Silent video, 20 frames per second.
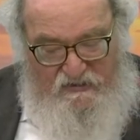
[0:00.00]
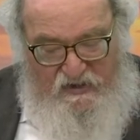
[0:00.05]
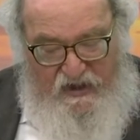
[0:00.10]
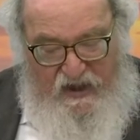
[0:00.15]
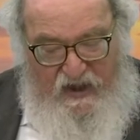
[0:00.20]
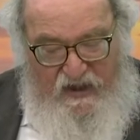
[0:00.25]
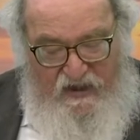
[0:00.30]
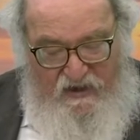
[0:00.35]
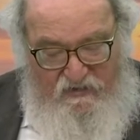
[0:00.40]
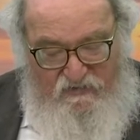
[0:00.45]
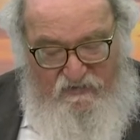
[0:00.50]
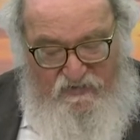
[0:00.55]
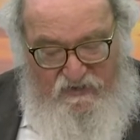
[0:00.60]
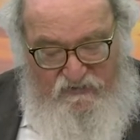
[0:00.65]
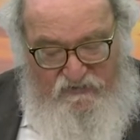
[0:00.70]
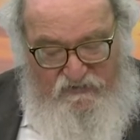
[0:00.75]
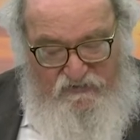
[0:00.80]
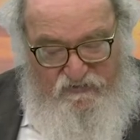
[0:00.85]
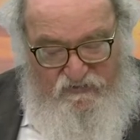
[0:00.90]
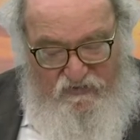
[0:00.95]
take
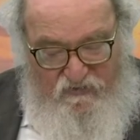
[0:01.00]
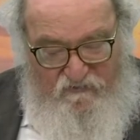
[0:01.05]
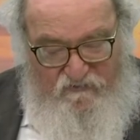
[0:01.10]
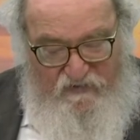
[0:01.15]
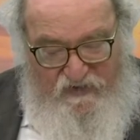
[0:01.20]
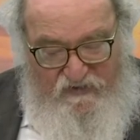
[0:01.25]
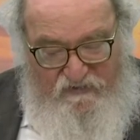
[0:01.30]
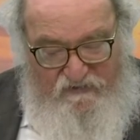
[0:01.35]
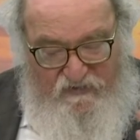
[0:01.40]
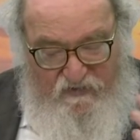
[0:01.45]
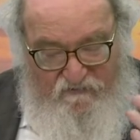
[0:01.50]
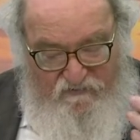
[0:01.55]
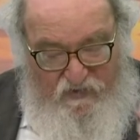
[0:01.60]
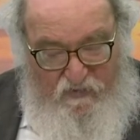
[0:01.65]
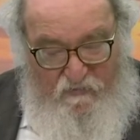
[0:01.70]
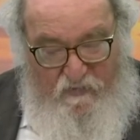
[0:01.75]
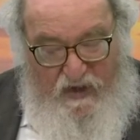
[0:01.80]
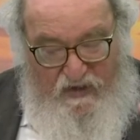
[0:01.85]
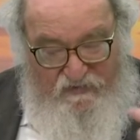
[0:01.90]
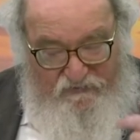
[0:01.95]
the servants of
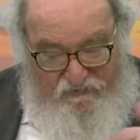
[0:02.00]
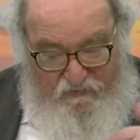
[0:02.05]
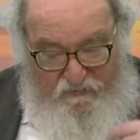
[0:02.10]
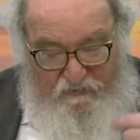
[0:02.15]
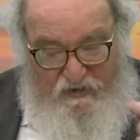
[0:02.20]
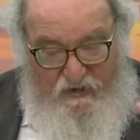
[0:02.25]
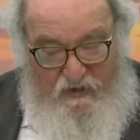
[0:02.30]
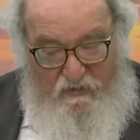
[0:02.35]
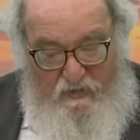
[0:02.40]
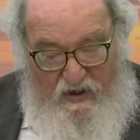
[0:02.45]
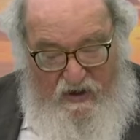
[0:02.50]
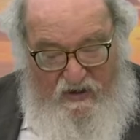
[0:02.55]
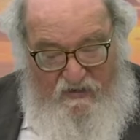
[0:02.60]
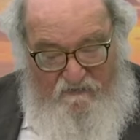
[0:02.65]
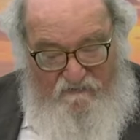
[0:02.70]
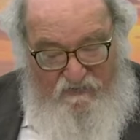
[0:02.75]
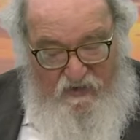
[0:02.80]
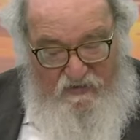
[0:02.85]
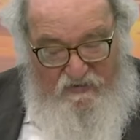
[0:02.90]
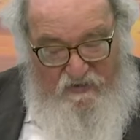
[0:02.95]
your master, meaning my
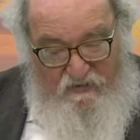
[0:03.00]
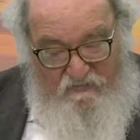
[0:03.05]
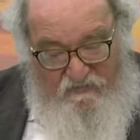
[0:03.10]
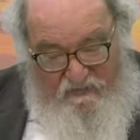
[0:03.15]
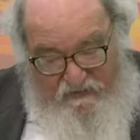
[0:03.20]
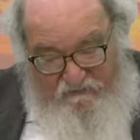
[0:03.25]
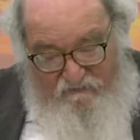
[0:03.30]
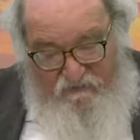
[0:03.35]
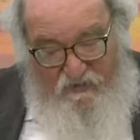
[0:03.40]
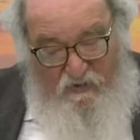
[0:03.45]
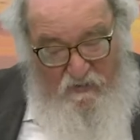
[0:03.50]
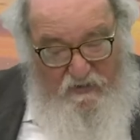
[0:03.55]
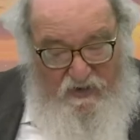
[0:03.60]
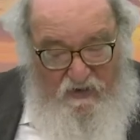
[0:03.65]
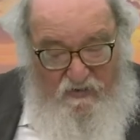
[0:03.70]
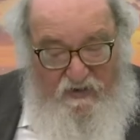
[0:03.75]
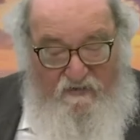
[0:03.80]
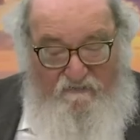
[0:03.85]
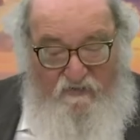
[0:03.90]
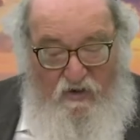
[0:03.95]
avodim, even though
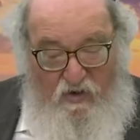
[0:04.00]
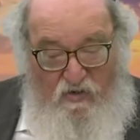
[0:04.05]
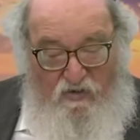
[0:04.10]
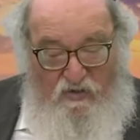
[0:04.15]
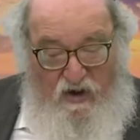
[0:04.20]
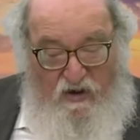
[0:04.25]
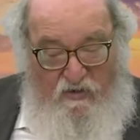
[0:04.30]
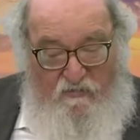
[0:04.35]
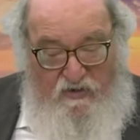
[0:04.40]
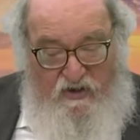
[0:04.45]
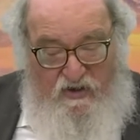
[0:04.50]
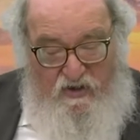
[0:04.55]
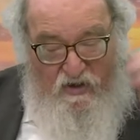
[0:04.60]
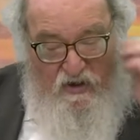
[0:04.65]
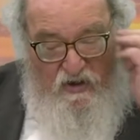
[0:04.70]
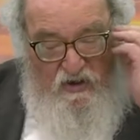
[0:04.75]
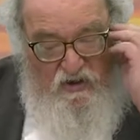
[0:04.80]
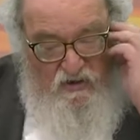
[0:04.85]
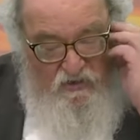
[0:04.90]
we don't have a whole army.